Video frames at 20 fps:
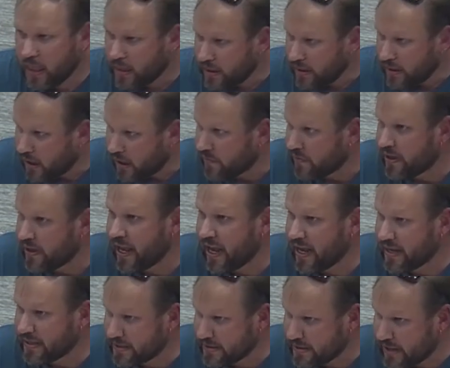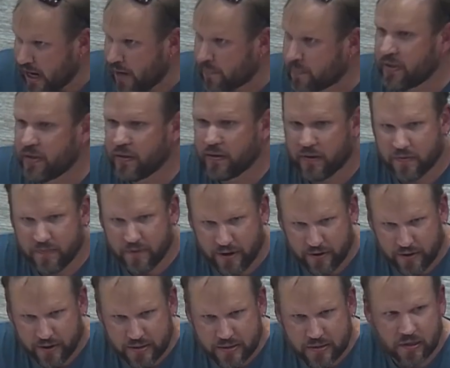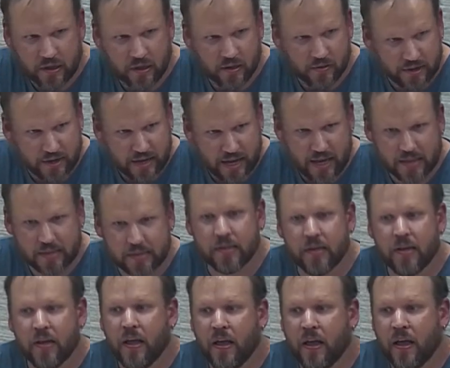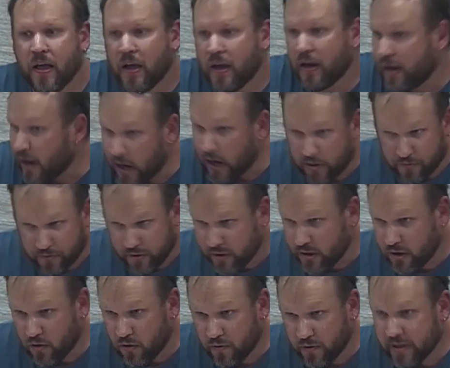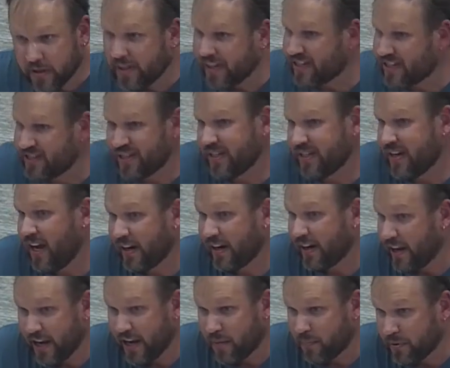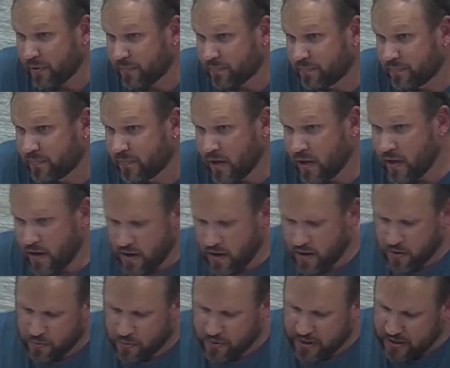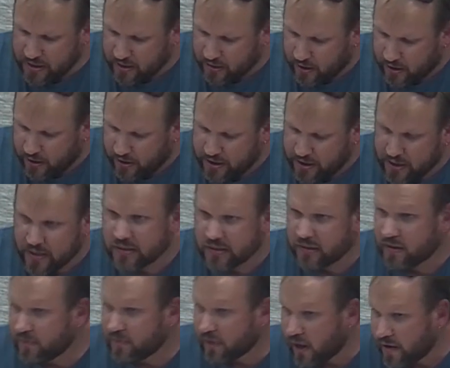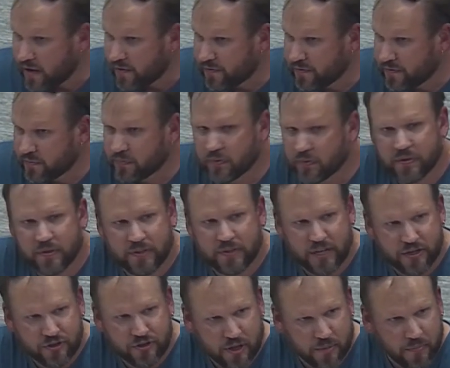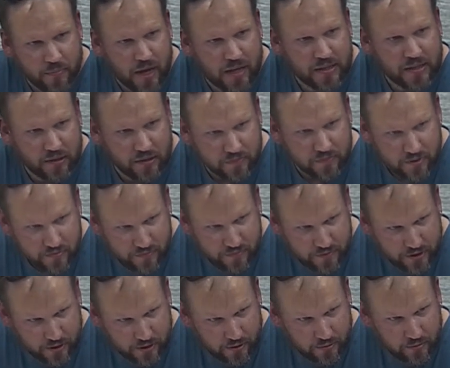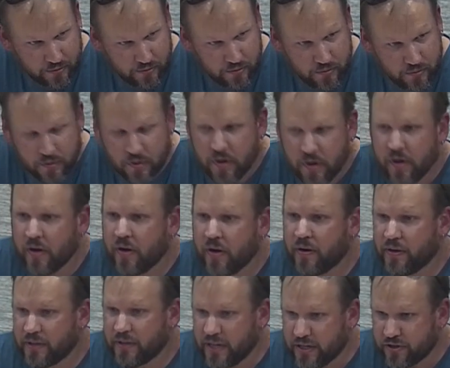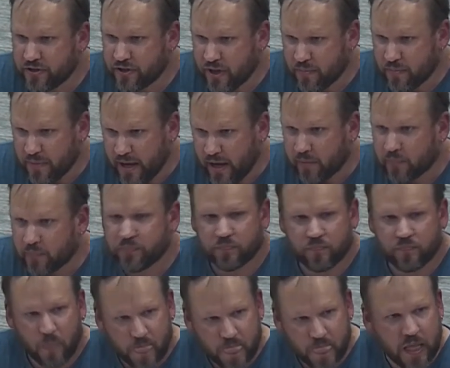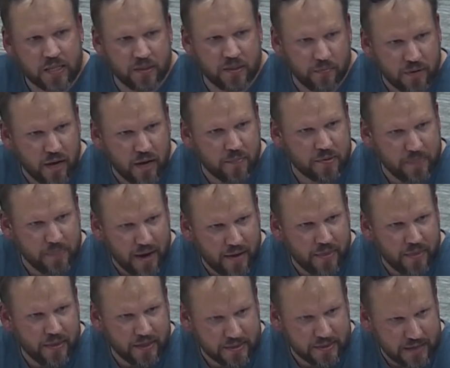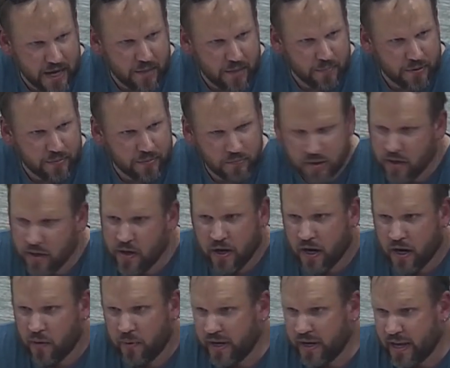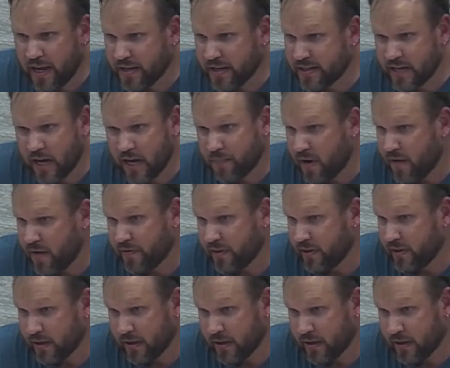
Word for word: None of it has stopped the variants, none of it has gotten rid of COVID, and it's just not going to happen. We need to let our kids live life teach them not to live in fear, teach them that sometimes bad things happen and we can't stop everything